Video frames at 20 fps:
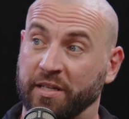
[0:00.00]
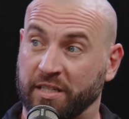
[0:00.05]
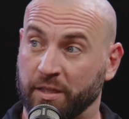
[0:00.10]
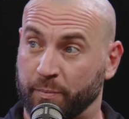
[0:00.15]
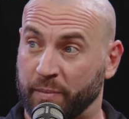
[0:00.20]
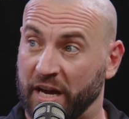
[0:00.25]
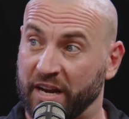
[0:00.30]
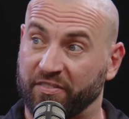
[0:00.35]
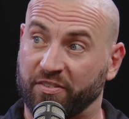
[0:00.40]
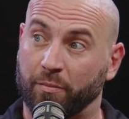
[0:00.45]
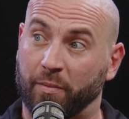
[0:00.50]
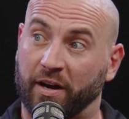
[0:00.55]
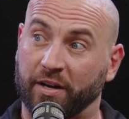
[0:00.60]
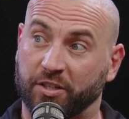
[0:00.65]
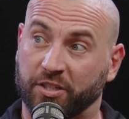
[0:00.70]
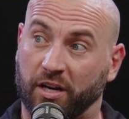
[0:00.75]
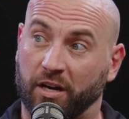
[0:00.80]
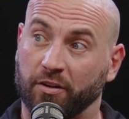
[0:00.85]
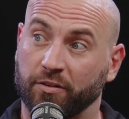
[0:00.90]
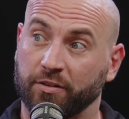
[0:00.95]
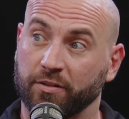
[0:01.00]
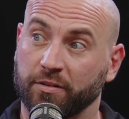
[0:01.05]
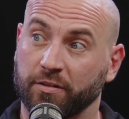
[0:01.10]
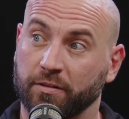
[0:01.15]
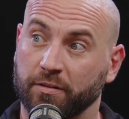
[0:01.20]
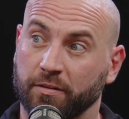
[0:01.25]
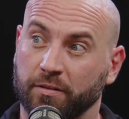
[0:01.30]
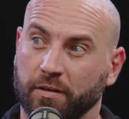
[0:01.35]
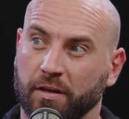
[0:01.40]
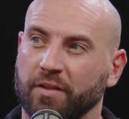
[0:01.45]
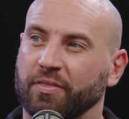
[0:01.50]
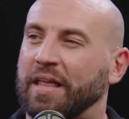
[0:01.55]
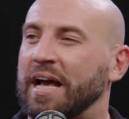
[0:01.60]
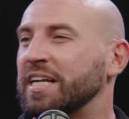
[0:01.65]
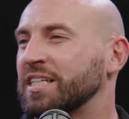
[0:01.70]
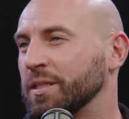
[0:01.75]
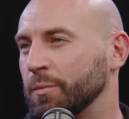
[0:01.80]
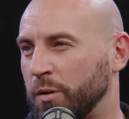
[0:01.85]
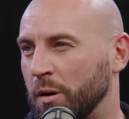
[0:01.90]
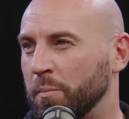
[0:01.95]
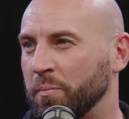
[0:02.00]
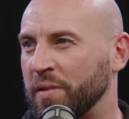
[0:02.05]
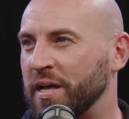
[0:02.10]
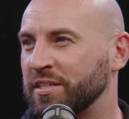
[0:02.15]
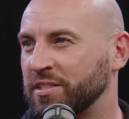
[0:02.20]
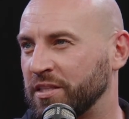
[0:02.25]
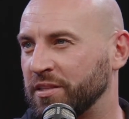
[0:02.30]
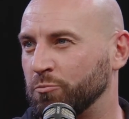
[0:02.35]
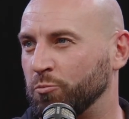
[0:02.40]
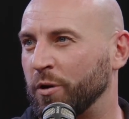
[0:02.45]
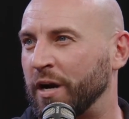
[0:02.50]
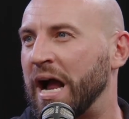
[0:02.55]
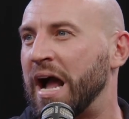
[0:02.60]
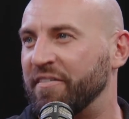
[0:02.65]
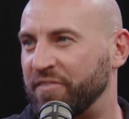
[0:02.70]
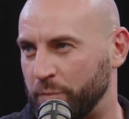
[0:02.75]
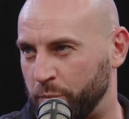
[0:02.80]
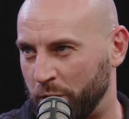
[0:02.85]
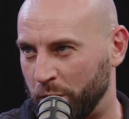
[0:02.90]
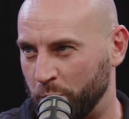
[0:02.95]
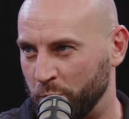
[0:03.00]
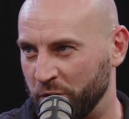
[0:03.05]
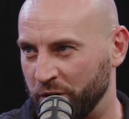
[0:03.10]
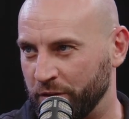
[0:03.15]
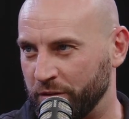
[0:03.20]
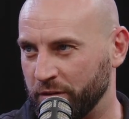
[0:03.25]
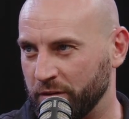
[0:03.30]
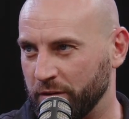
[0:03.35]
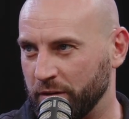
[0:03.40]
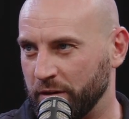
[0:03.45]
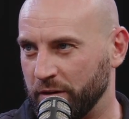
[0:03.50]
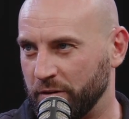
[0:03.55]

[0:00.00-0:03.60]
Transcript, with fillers: me to pay for my child. Right. Mm-hmm. That's the problem. That's what I have a problem with,